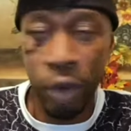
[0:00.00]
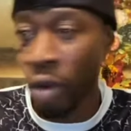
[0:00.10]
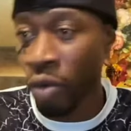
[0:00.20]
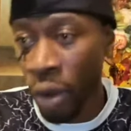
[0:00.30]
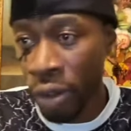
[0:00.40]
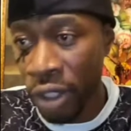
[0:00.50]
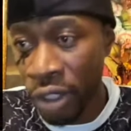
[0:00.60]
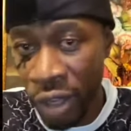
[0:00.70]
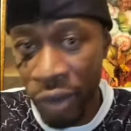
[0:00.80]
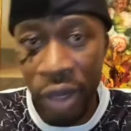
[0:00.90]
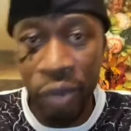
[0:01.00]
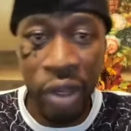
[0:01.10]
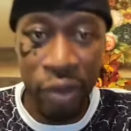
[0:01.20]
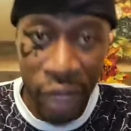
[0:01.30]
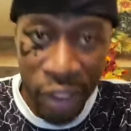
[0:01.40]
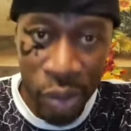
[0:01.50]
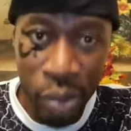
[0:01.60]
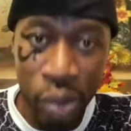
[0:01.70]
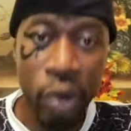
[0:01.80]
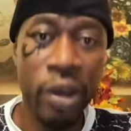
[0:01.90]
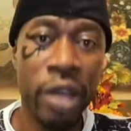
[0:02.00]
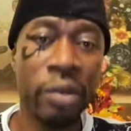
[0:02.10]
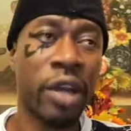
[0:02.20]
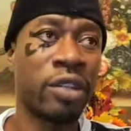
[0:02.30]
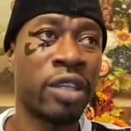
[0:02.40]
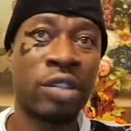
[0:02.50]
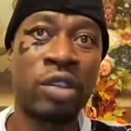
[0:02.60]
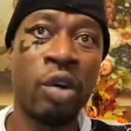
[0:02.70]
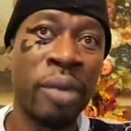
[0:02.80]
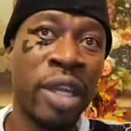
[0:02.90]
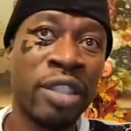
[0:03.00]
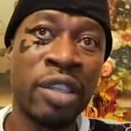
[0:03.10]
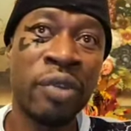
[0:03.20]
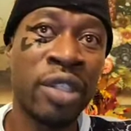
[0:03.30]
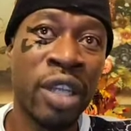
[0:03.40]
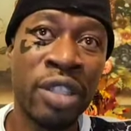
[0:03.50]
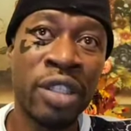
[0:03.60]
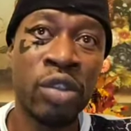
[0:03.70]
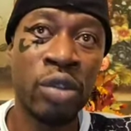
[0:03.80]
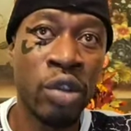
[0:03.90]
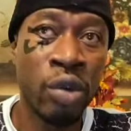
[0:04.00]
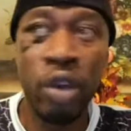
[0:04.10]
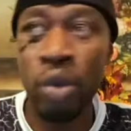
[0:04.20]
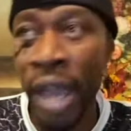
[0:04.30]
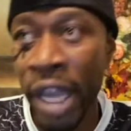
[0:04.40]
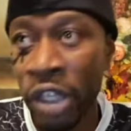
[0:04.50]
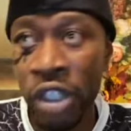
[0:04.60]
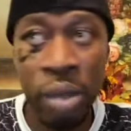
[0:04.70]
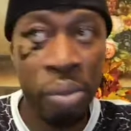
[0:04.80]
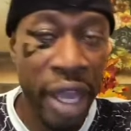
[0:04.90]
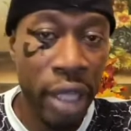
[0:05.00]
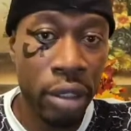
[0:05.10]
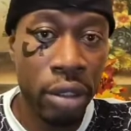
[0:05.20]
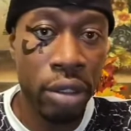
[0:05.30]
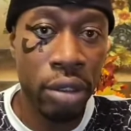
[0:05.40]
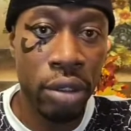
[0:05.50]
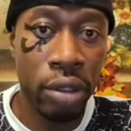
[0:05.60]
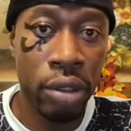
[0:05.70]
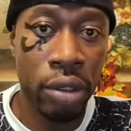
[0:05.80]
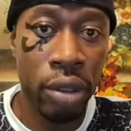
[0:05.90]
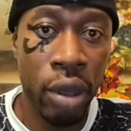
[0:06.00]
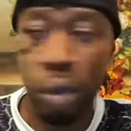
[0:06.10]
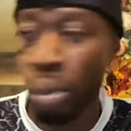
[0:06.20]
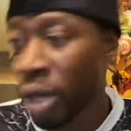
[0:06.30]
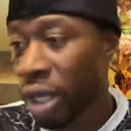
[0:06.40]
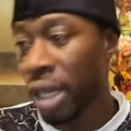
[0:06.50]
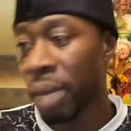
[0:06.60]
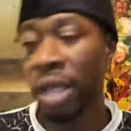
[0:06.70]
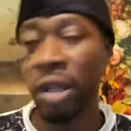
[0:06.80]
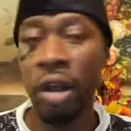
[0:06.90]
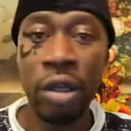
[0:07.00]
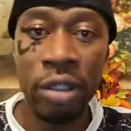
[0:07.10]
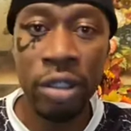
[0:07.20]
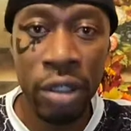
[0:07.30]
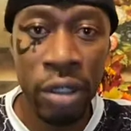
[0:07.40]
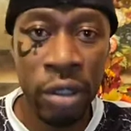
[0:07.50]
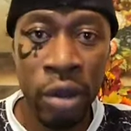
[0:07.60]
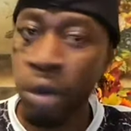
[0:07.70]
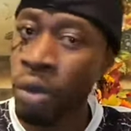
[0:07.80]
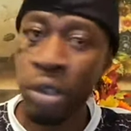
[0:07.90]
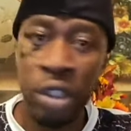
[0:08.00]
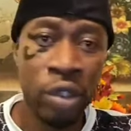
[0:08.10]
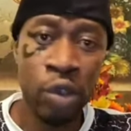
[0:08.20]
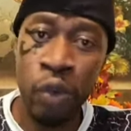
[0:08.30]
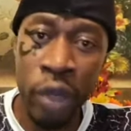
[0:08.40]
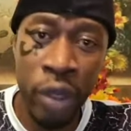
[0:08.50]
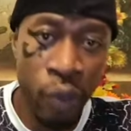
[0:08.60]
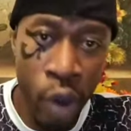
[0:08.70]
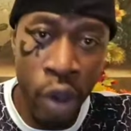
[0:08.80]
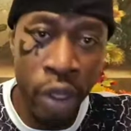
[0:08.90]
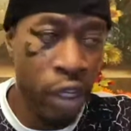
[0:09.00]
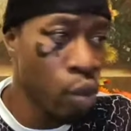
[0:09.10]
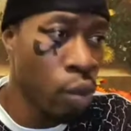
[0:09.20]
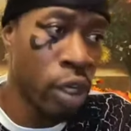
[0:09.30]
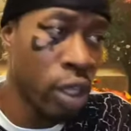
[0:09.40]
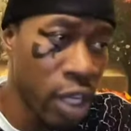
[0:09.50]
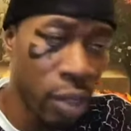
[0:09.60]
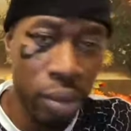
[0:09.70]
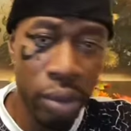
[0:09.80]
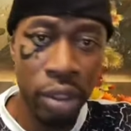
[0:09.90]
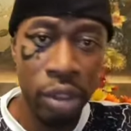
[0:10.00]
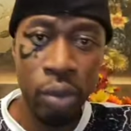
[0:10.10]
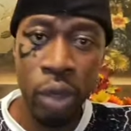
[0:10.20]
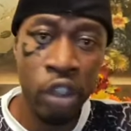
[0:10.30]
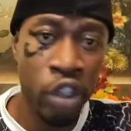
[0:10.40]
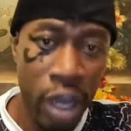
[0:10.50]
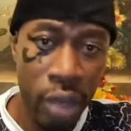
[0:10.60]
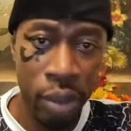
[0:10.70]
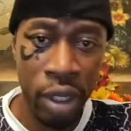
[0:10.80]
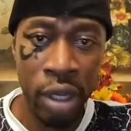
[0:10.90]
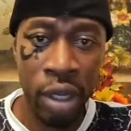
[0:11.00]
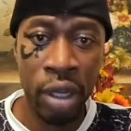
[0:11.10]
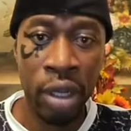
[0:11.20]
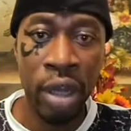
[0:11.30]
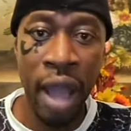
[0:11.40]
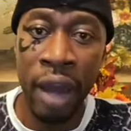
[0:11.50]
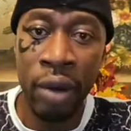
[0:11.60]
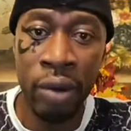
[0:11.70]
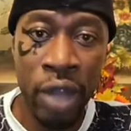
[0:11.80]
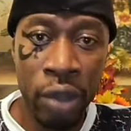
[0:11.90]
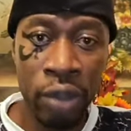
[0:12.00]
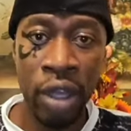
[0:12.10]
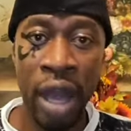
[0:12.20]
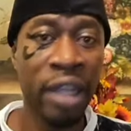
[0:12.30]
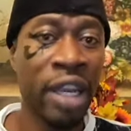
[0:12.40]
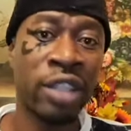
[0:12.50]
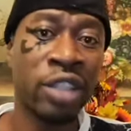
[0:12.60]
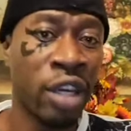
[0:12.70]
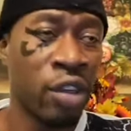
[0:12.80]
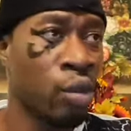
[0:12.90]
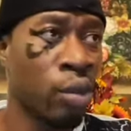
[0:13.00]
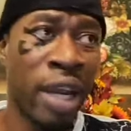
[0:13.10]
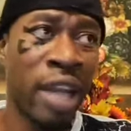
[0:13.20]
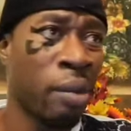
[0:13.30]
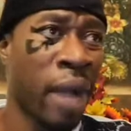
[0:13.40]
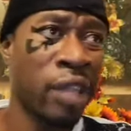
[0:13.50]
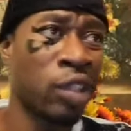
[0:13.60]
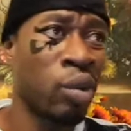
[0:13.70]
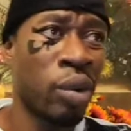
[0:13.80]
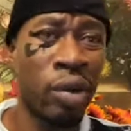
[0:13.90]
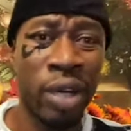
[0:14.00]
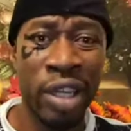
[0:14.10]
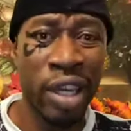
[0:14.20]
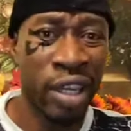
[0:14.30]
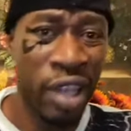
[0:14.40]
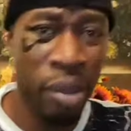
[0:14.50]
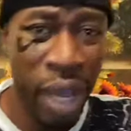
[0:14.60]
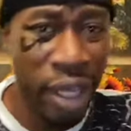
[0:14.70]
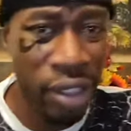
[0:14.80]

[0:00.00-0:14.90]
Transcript: Are you enrolled in a dividend reinvestment program? There's so many different things that you can do. Are you hedging your bet? Are you putting limit loss? Or you just you feeling froggy and you want to leap? You want to jump? I don't know. So I can't tell you what anybody's doing on a year to year